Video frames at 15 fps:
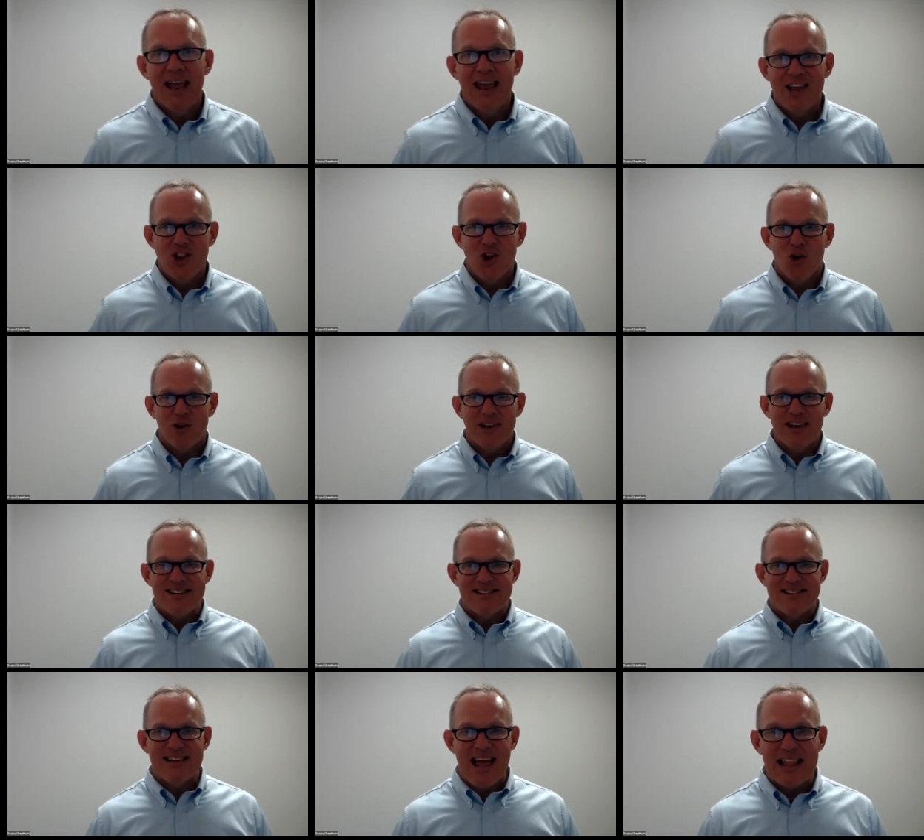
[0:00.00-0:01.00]
you're less
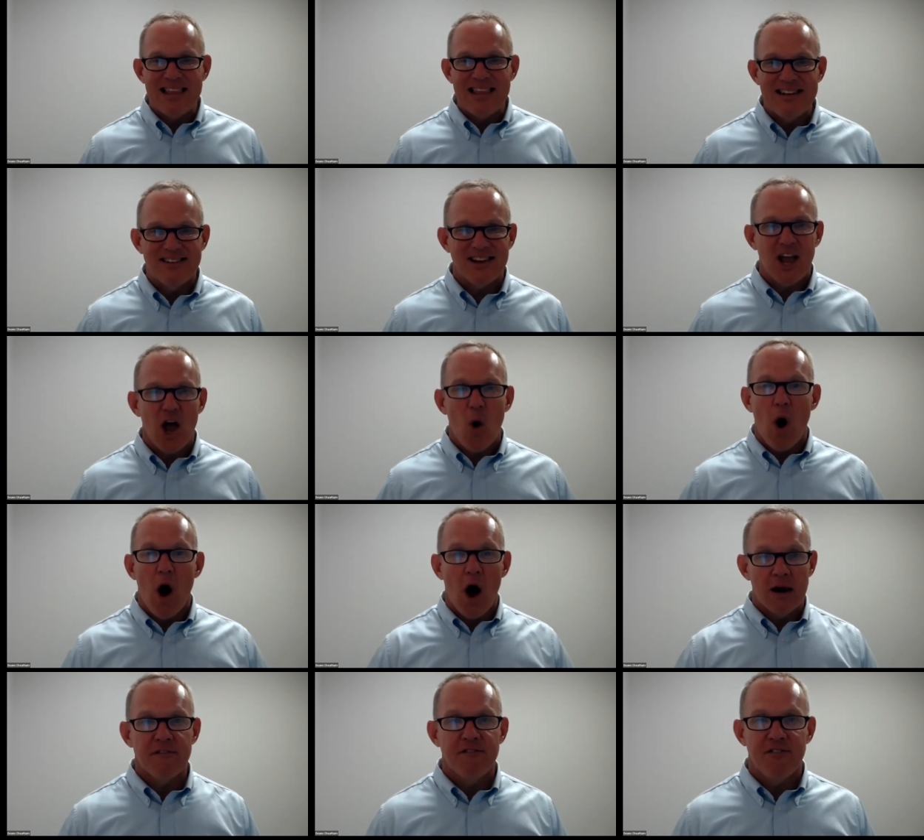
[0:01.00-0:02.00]
likely to go
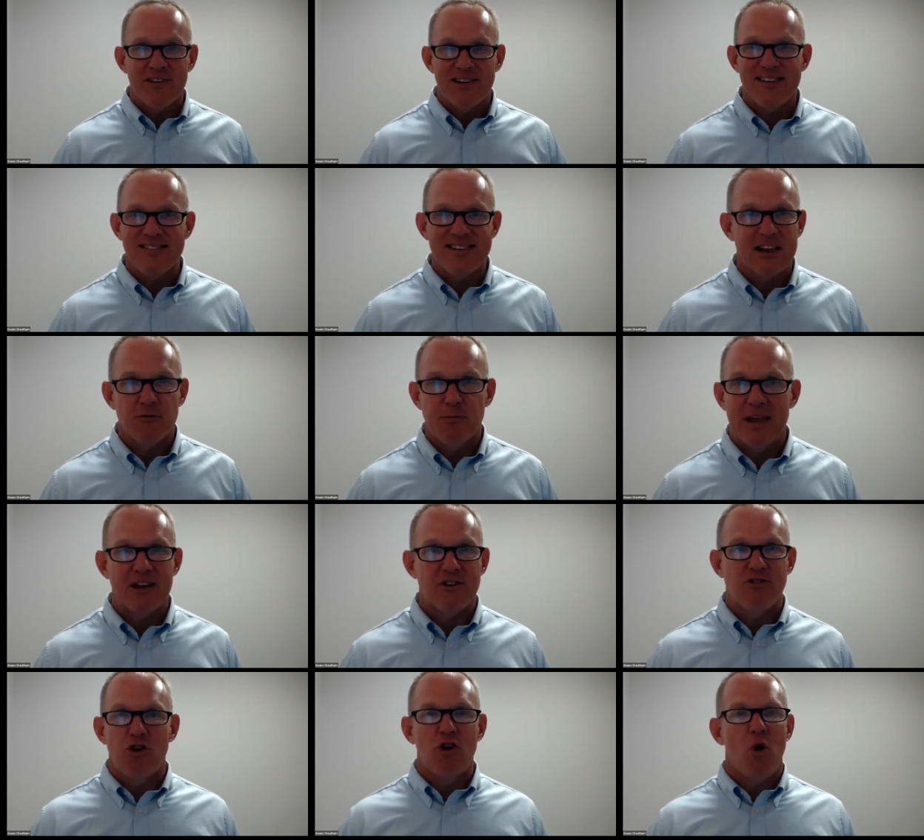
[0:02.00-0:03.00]
hunt for listings because
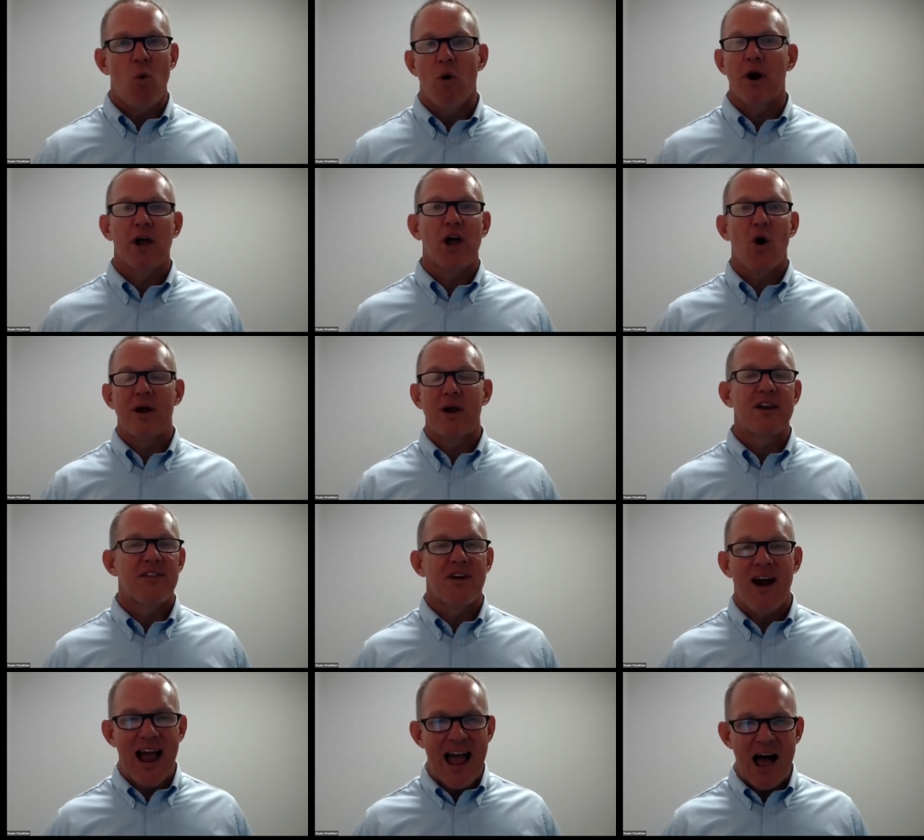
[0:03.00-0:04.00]
you don't want to go into
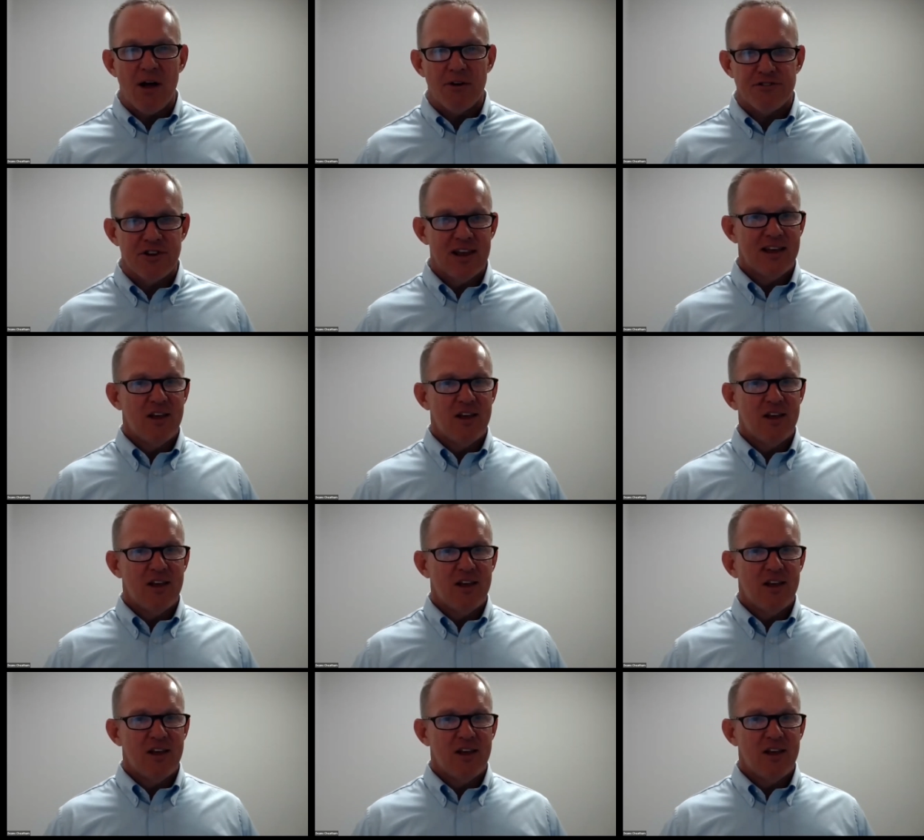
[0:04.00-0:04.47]
their house,